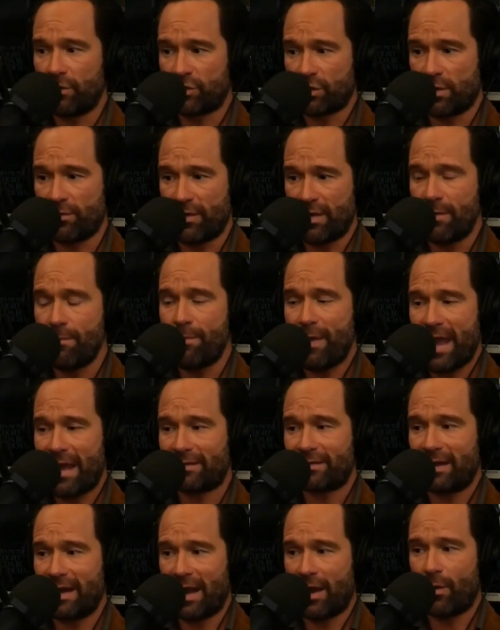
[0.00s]
sort of
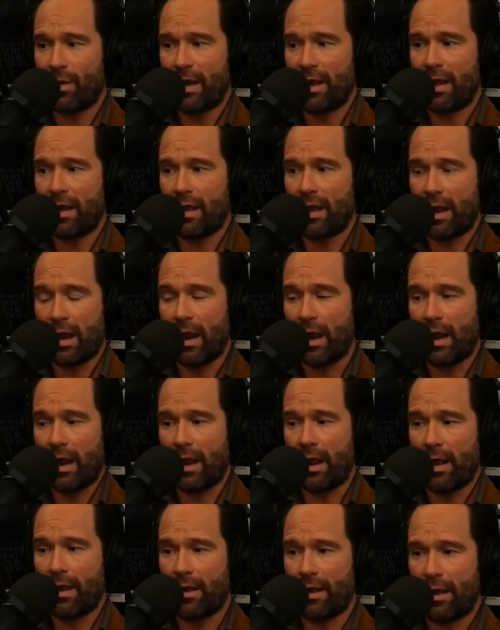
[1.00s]
impacted how
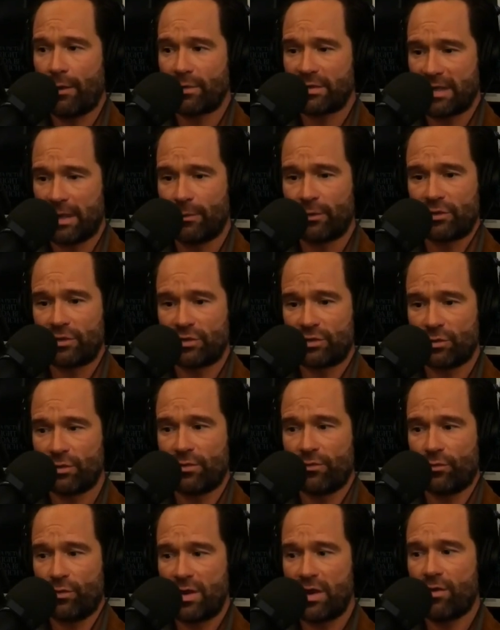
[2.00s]
I was able to
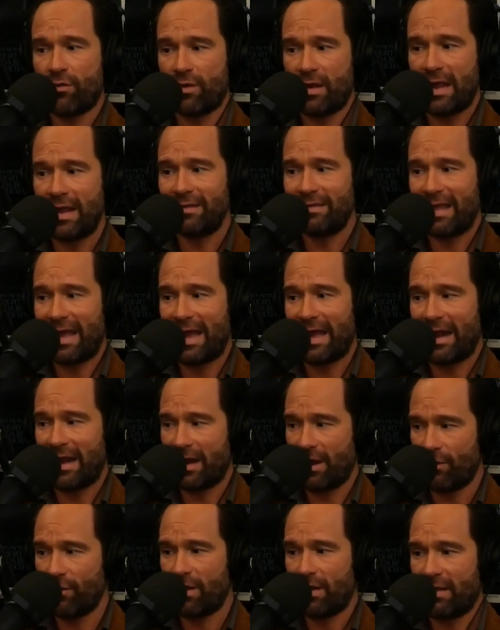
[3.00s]
sort of recreate that.
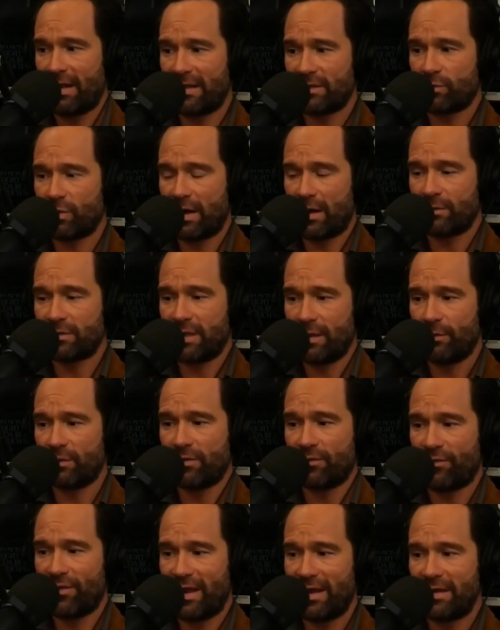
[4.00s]
And I realized when I was able
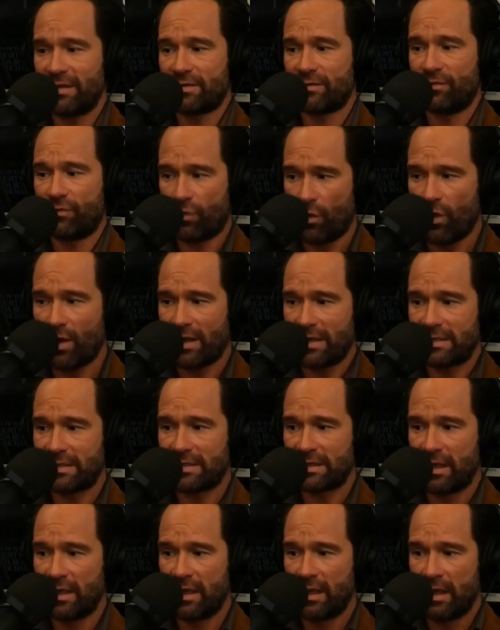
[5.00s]
to find his
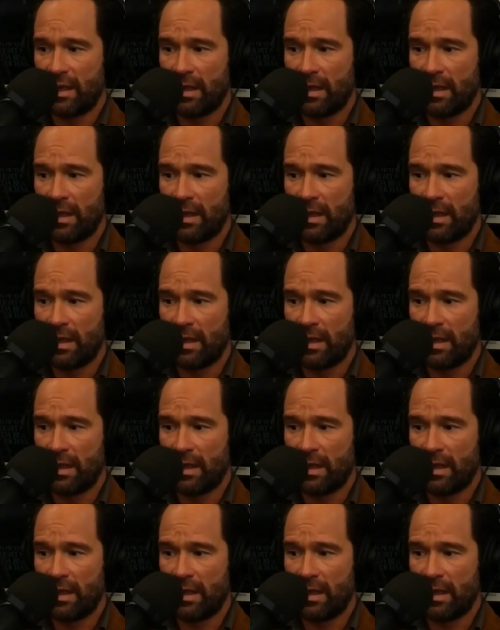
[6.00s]
voice